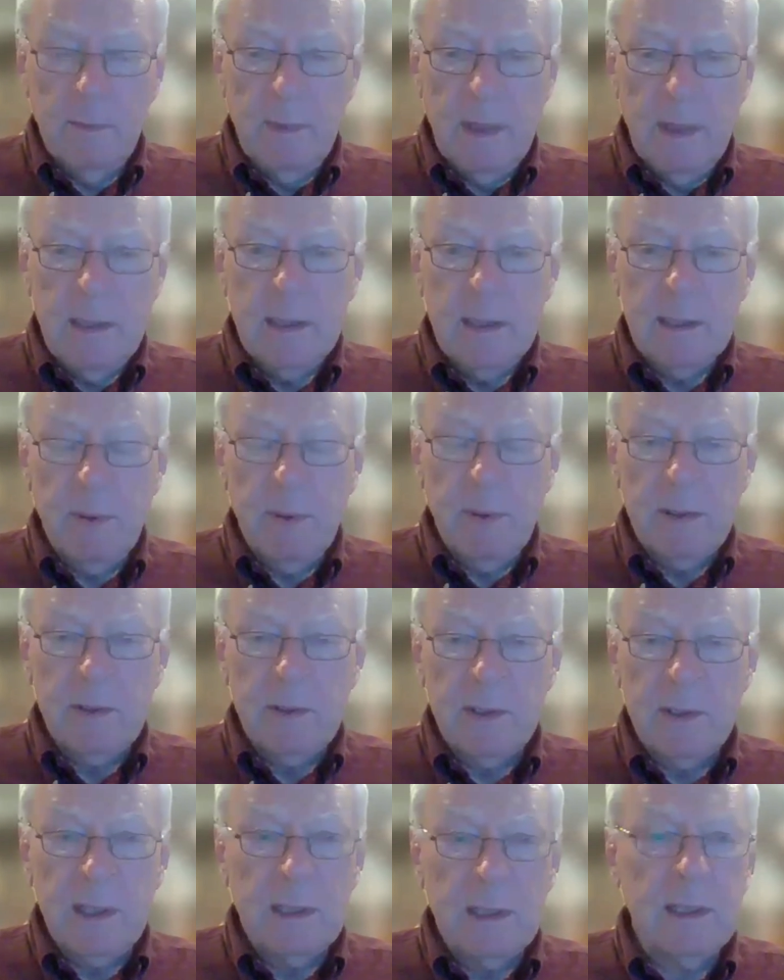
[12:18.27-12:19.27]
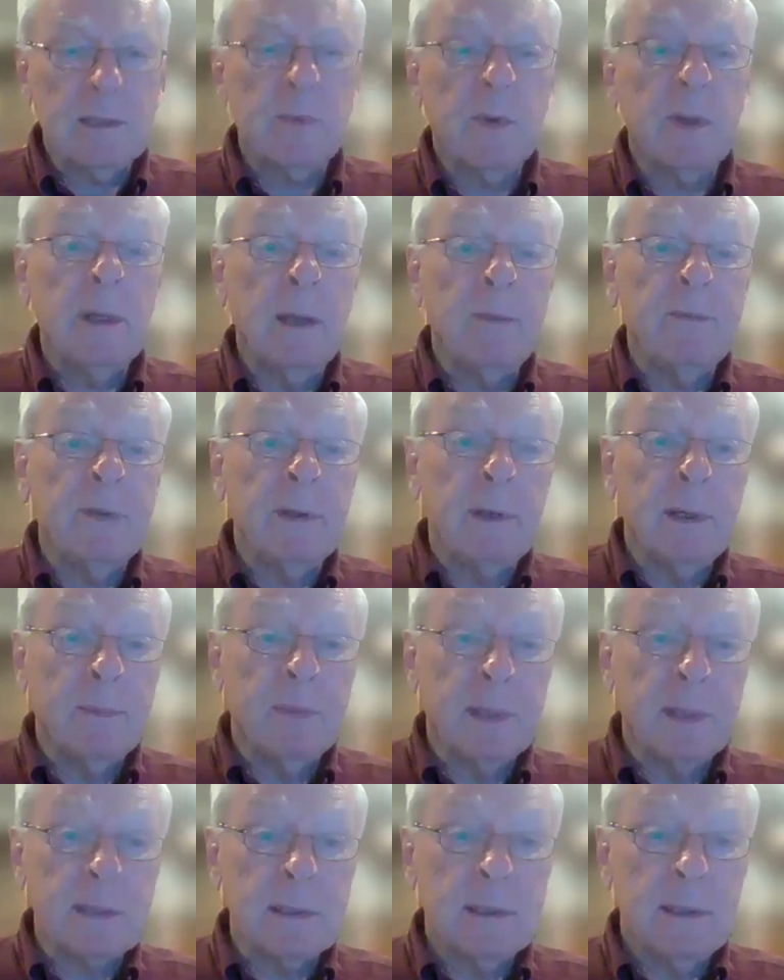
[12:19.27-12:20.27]
Many sponsors said, "Listen, we love the
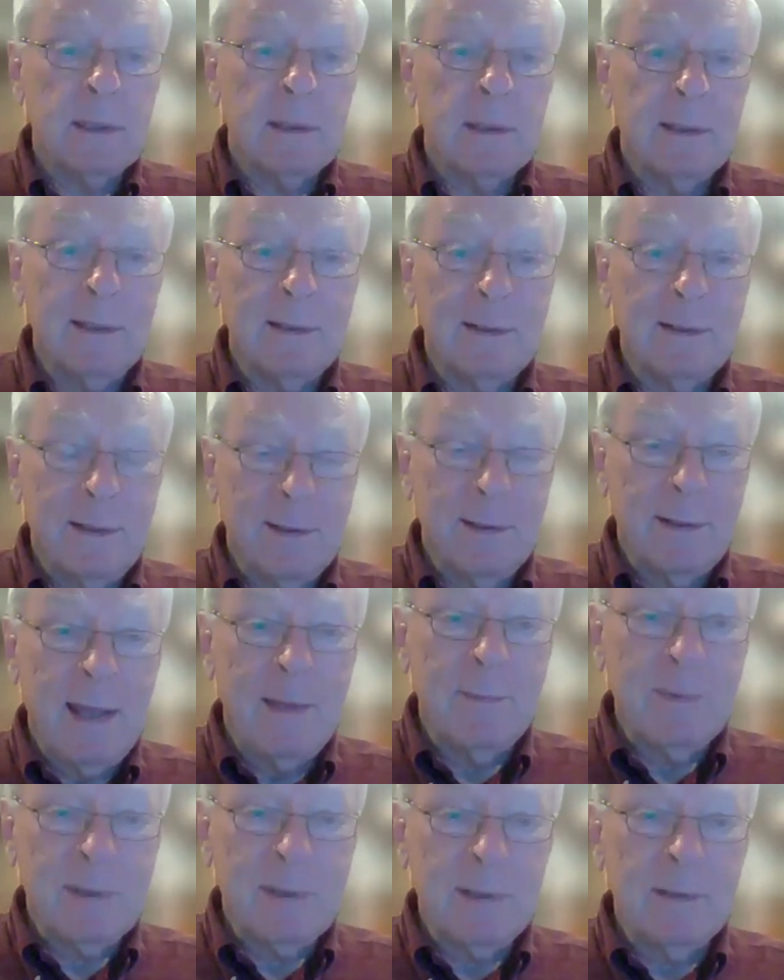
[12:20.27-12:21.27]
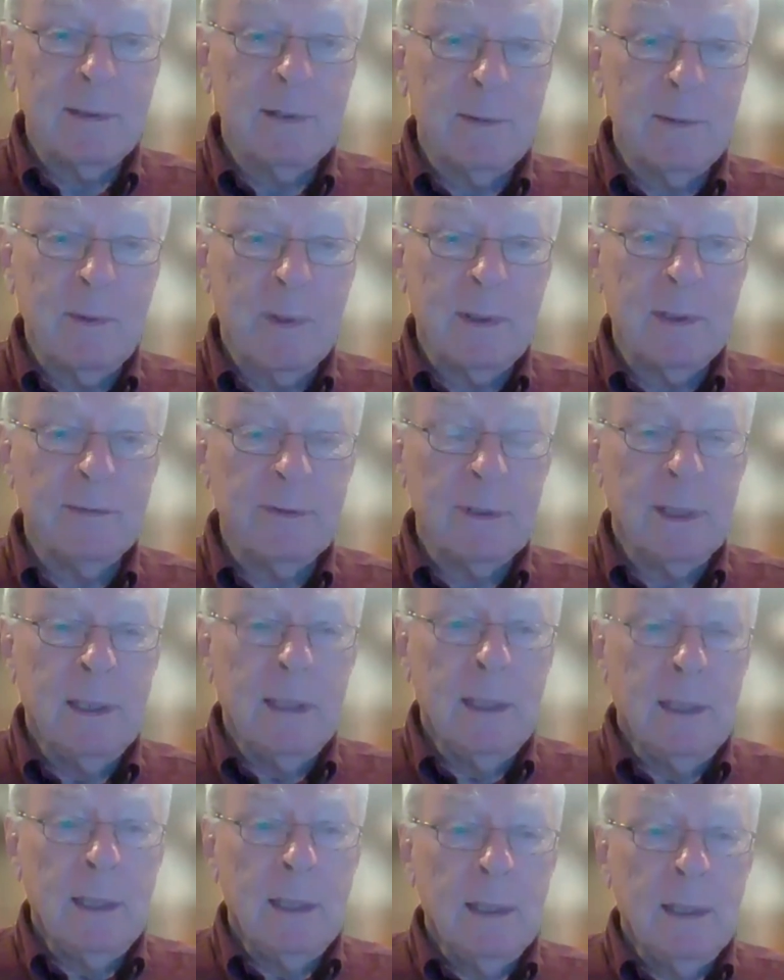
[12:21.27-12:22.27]
Olympics; they're absolutely wonderful,
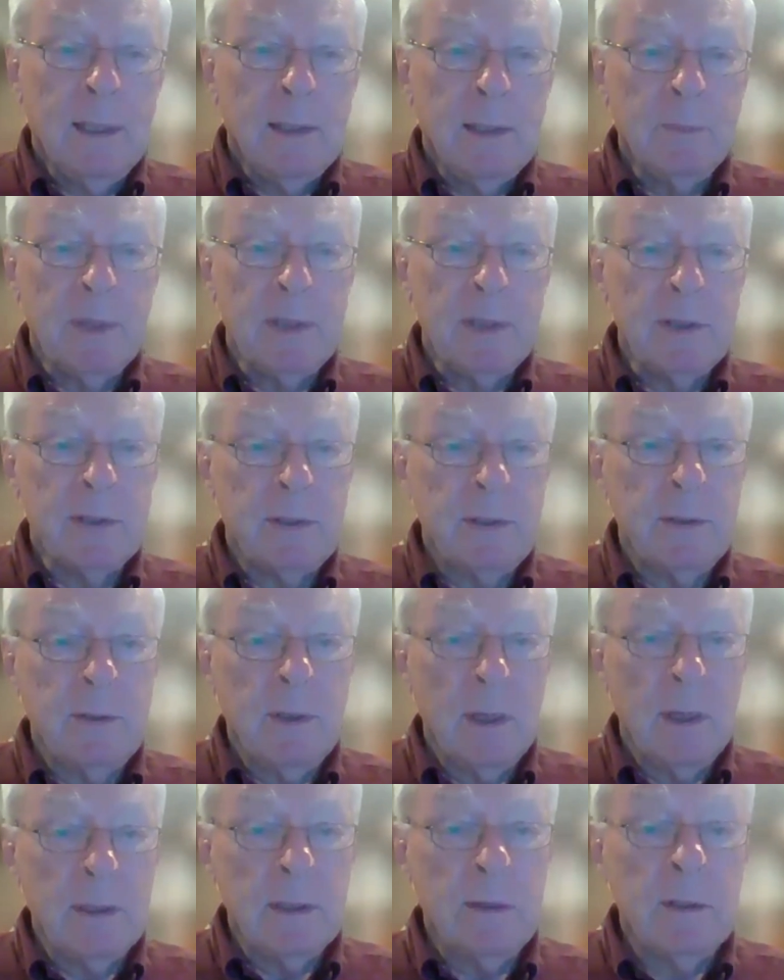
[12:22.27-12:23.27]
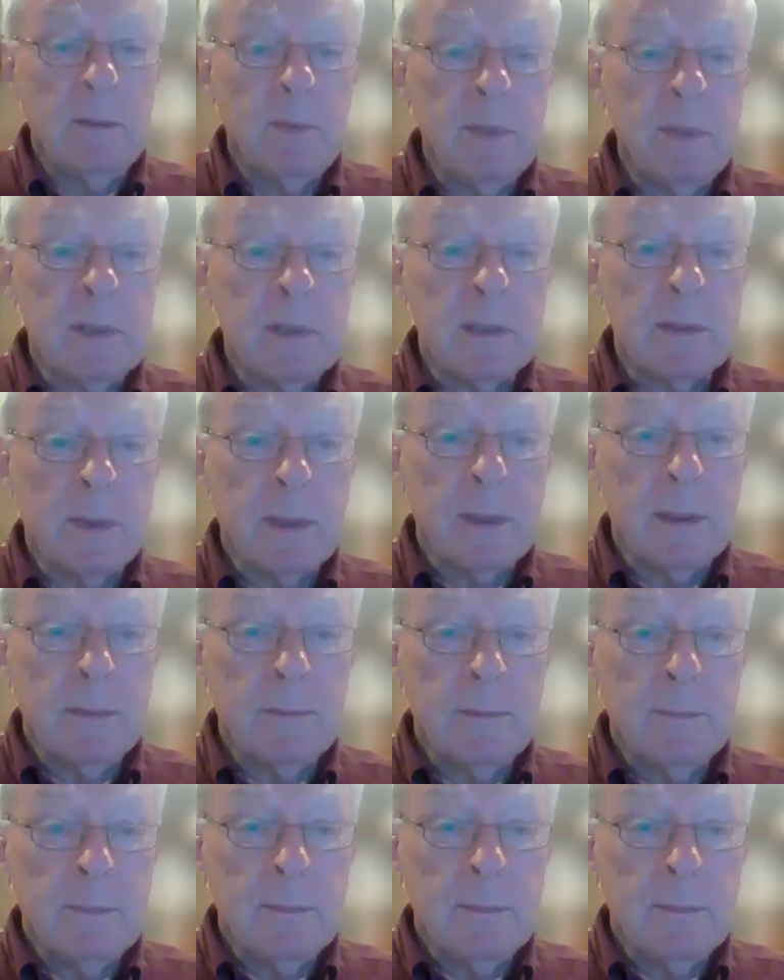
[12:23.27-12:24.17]
but you're too hard to do business with,